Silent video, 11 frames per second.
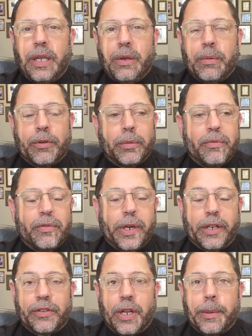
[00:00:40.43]
He must have been very
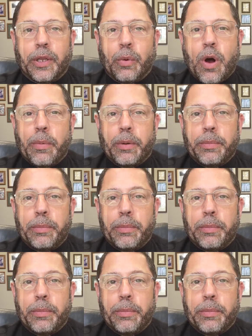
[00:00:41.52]
excited about that Whopper